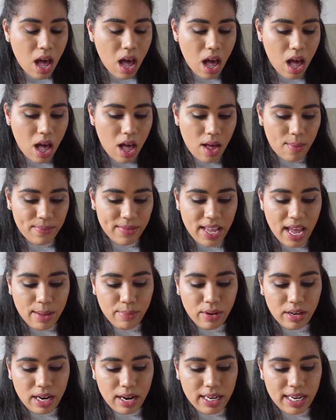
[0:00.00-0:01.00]
Yeah, I
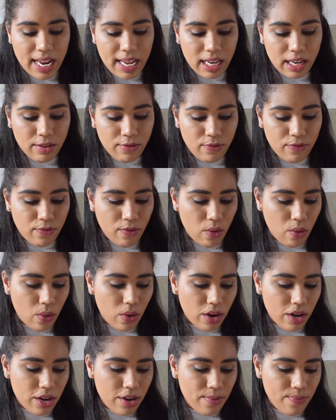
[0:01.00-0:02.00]
put it at
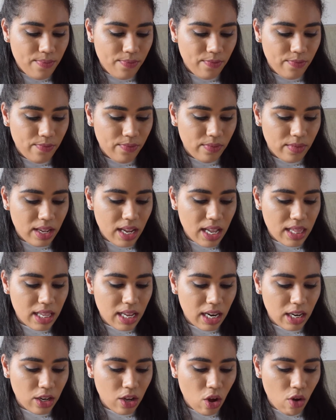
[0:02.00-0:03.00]
-4. And
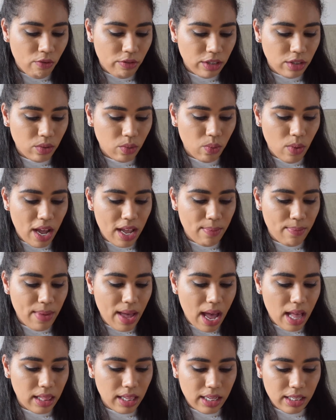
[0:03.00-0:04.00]
then I go over to white
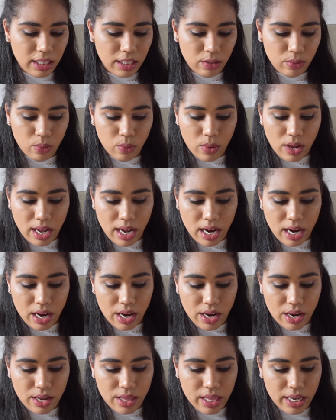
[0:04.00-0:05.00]
balance
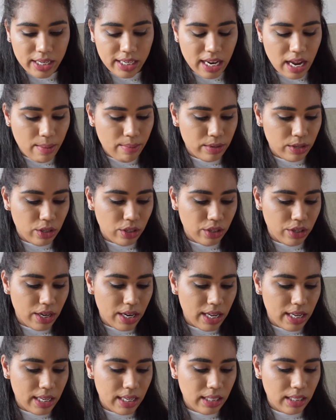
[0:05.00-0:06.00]
where the temperature
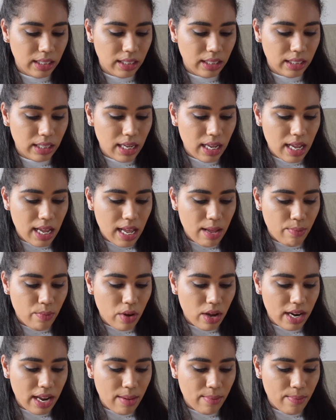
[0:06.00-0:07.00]
is,
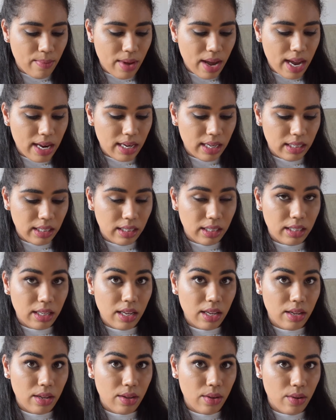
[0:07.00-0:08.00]
put at
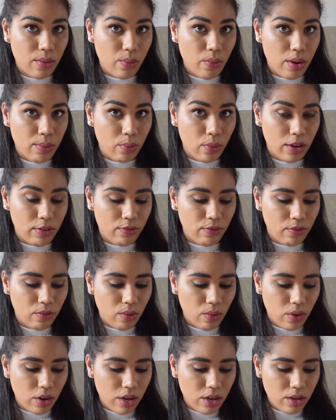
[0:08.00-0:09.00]

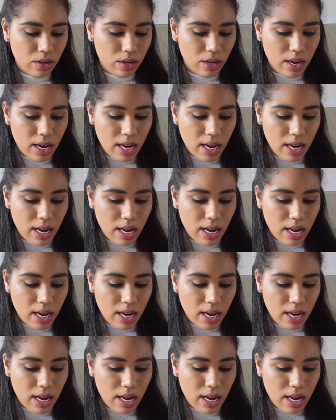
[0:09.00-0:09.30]
-1.4,